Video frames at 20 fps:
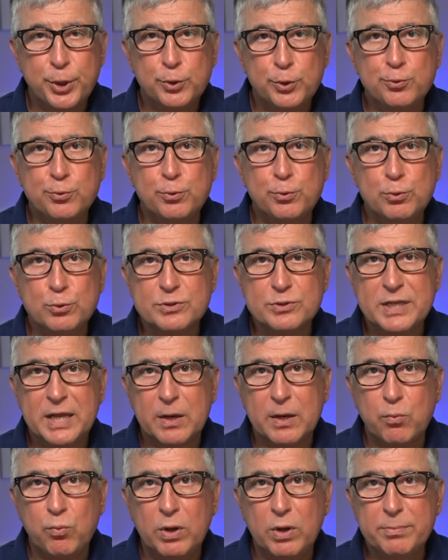tools
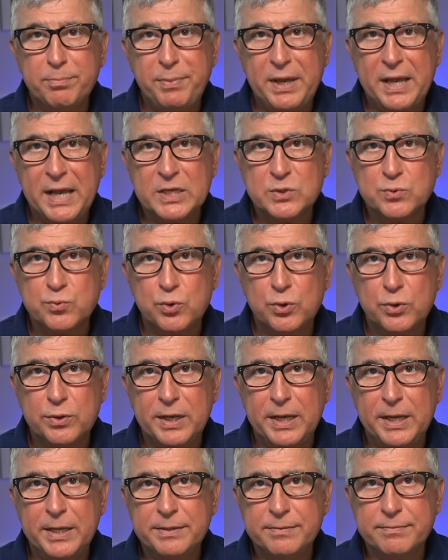like 1Password
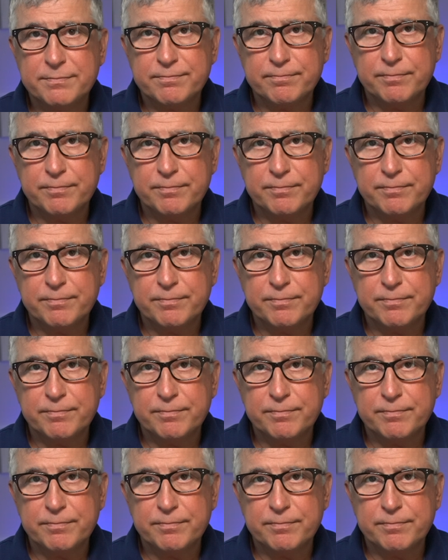and